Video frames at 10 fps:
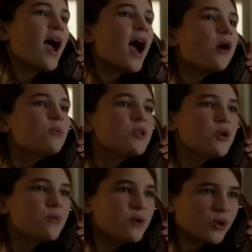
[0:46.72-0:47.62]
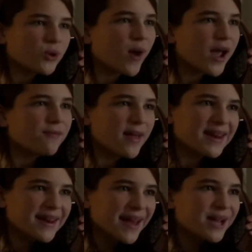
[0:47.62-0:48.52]
How would you and your wife like a
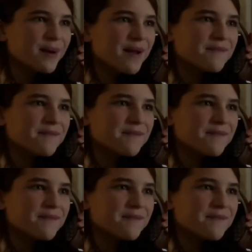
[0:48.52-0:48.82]
night away